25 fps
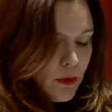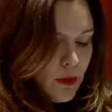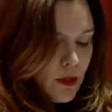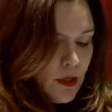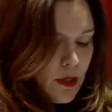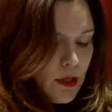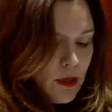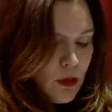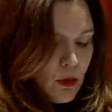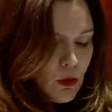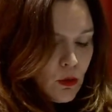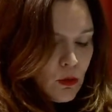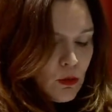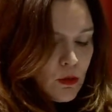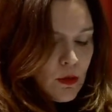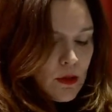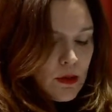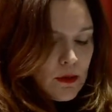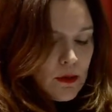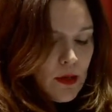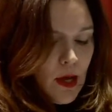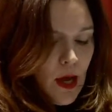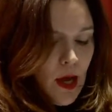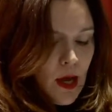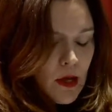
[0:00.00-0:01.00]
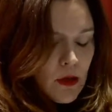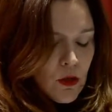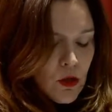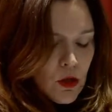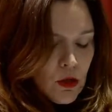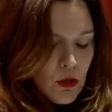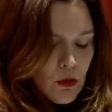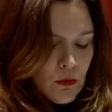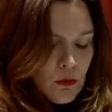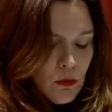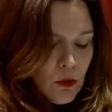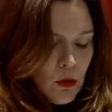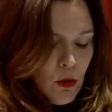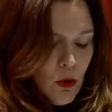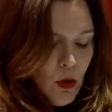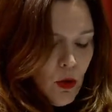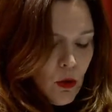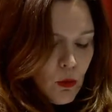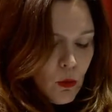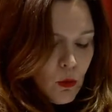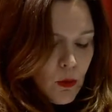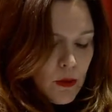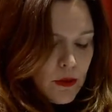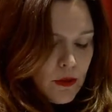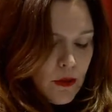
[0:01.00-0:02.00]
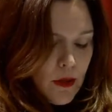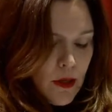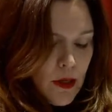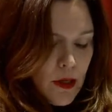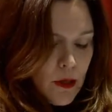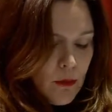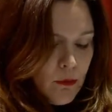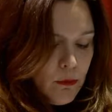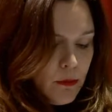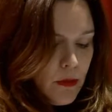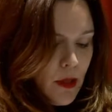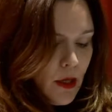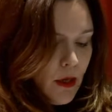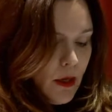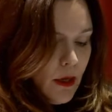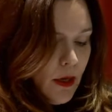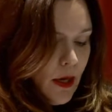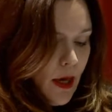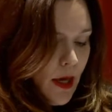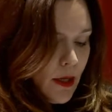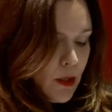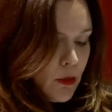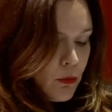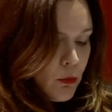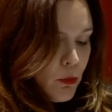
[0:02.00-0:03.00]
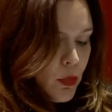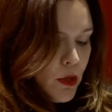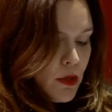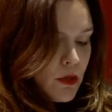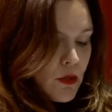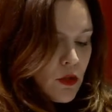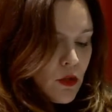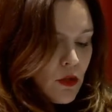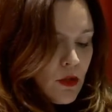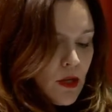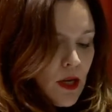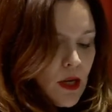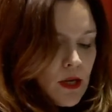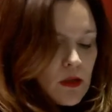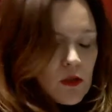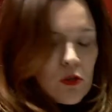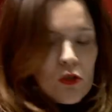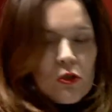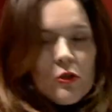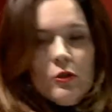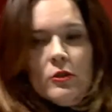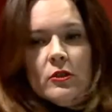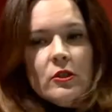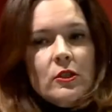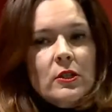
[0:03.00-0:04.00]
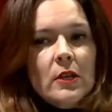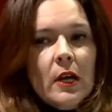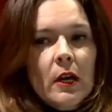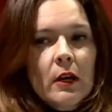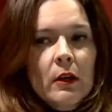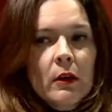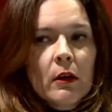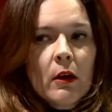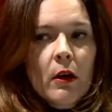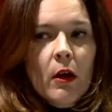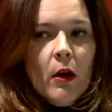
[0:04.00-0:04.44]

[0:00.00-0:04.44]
including action with aim like personal, social,